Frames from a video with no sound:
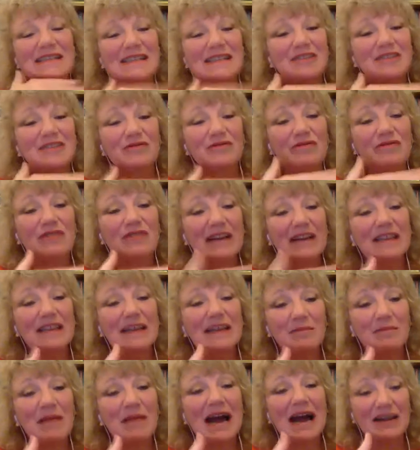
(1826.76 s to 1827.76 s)
this
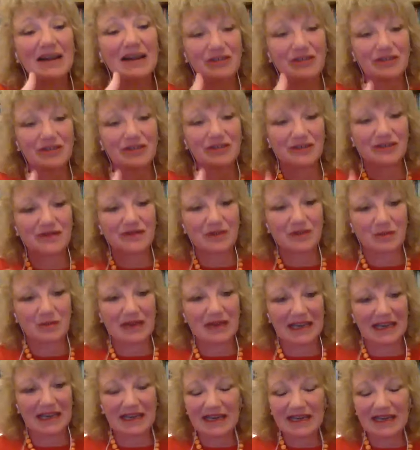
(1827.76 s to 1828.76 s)
really matters for
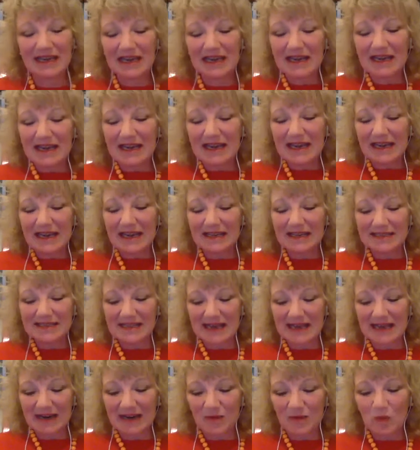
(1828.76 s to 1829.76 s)
me is
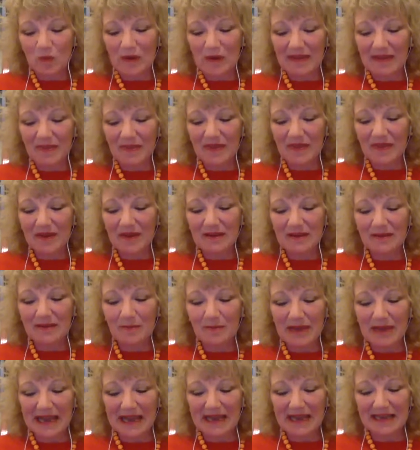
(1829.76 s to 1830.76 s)
that when the
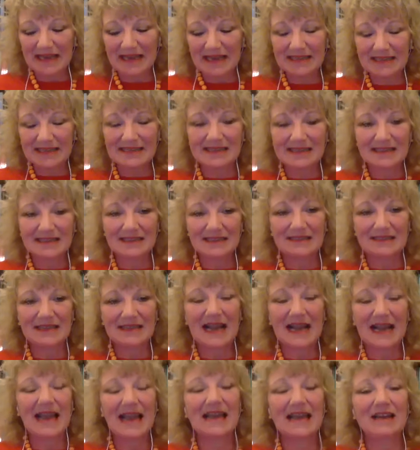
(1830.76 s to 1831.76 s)
debate gets
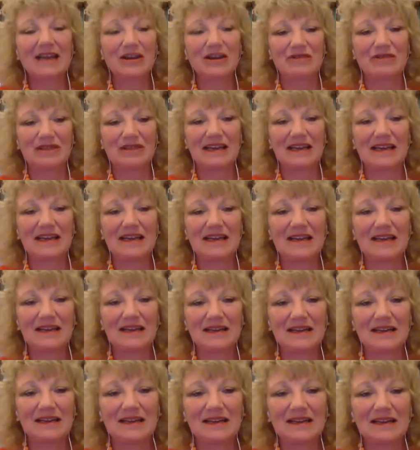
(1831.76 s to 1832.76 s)
angry,
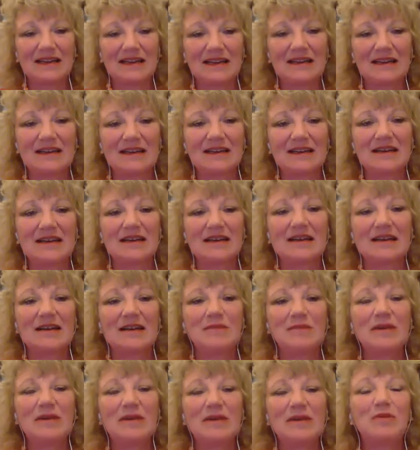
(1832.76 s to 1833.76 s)

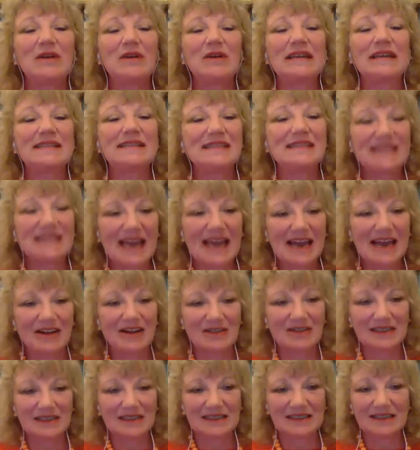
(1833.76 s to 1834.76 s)
people get
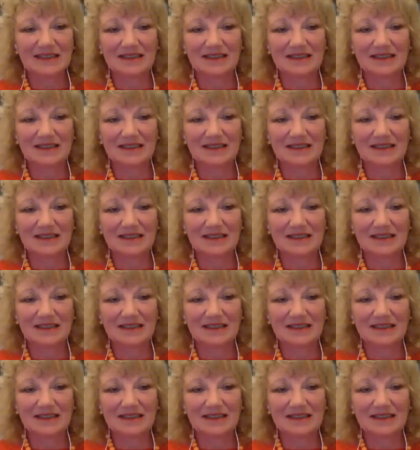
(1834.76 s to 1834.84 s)
scared.